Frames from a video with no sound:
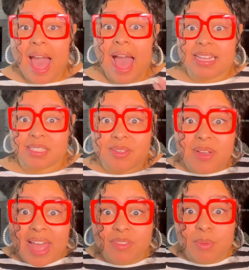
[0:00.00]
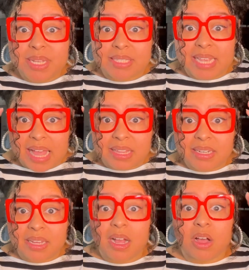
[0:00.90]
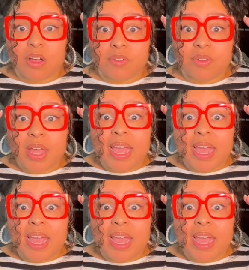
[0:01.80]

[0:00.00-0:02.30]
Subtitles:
I still have the mentality of